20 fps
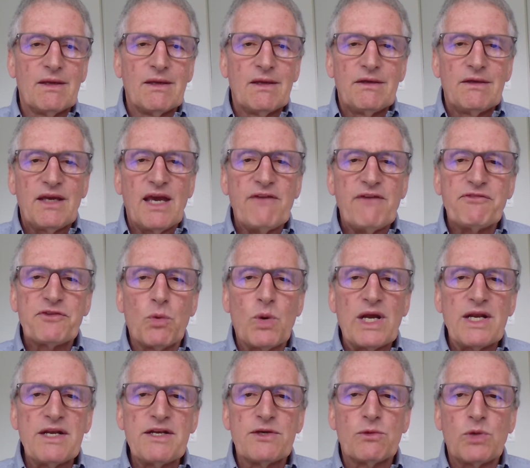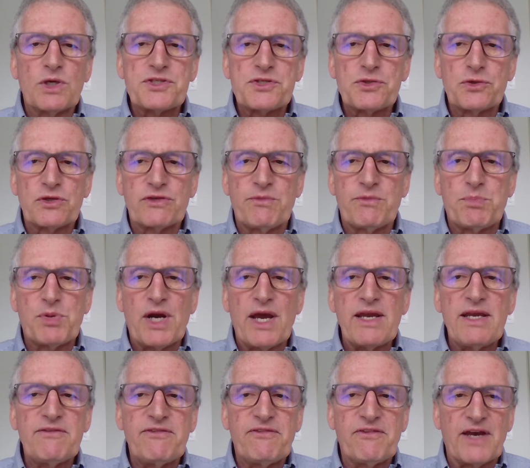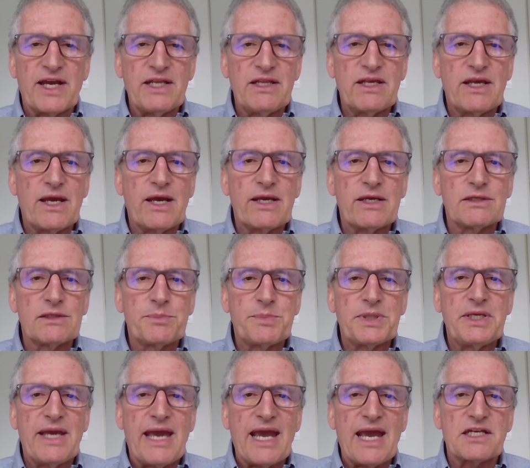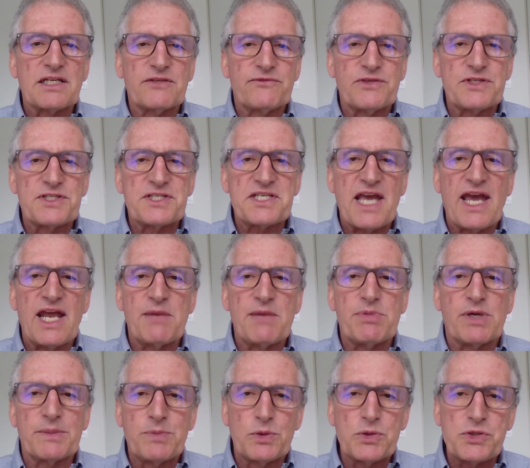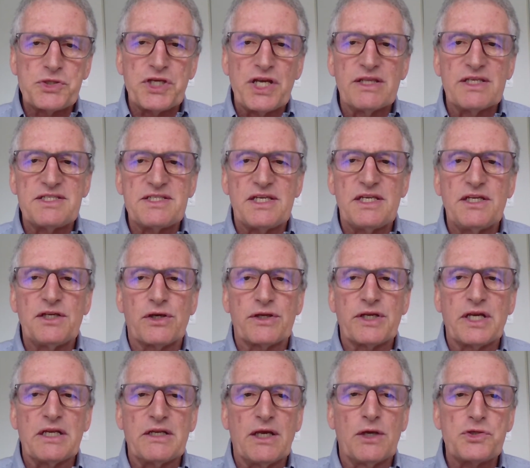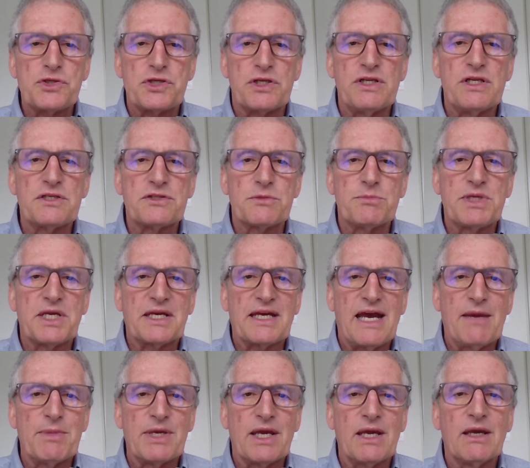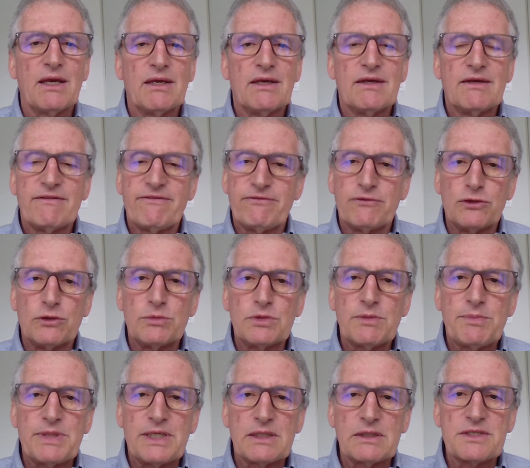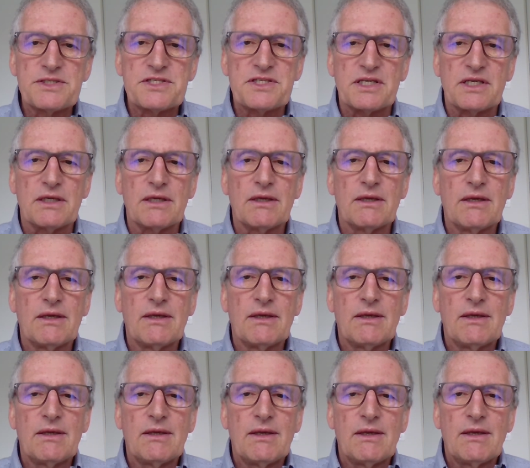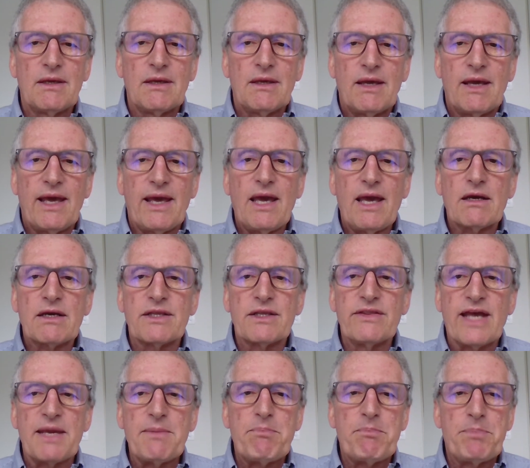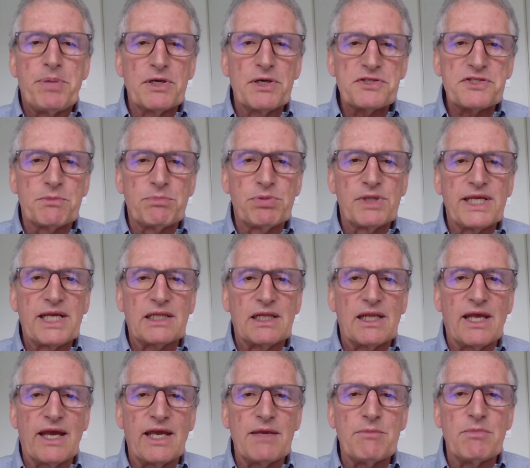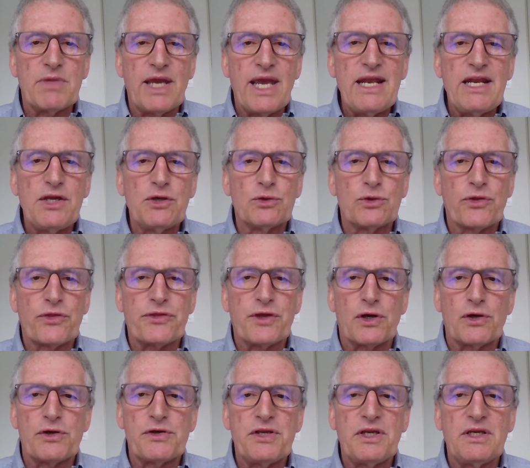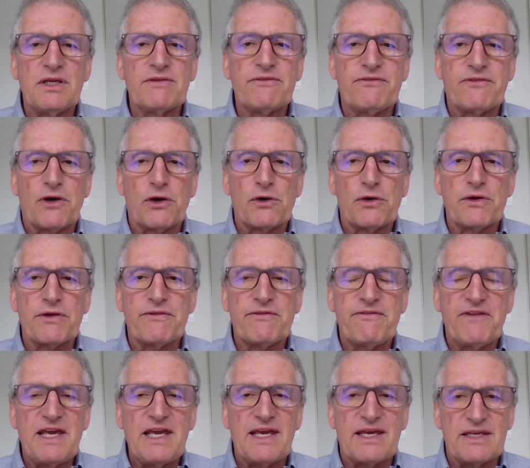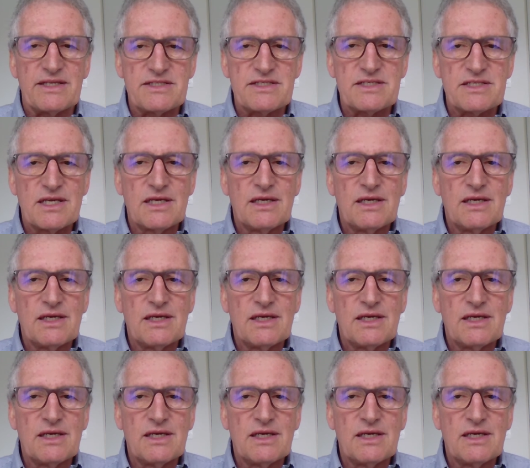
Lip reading: You have to wonder what sort of brain fade the ALP activists had by pushing this idiotic notion into becoming formal policy. How can they possibly claim any authority in foreign affairs